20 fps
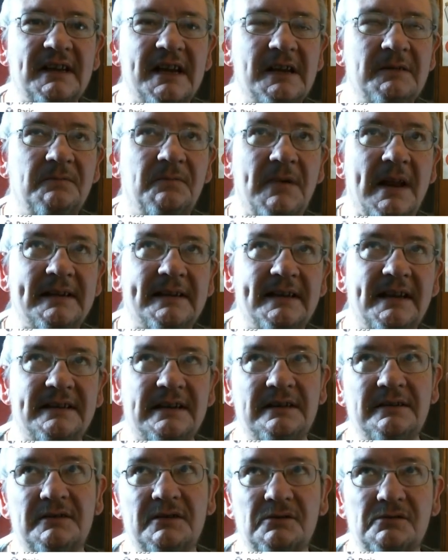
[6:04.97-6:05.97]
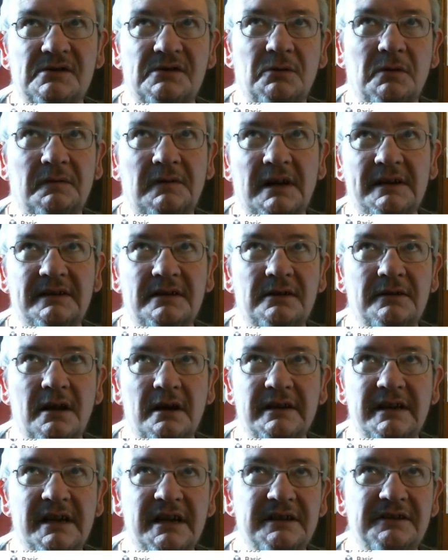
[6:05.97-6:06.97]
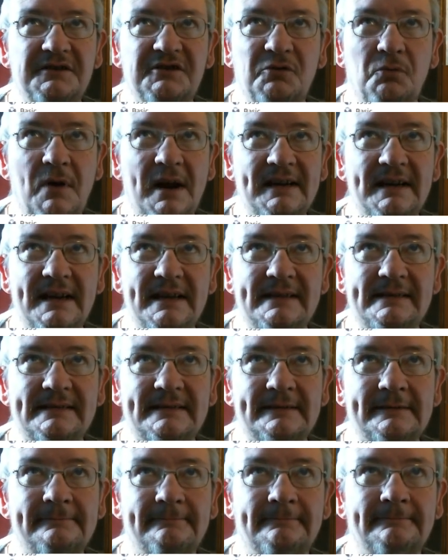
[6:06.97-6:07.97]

invented until sort of like the 1920s.